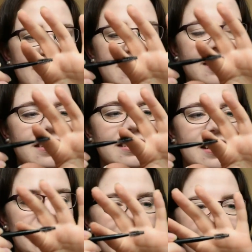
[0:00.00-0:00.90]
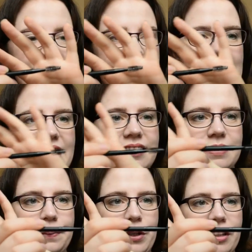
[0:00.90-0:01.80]
it's a slightly nicer
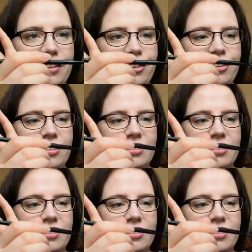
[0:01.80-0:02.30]
brush.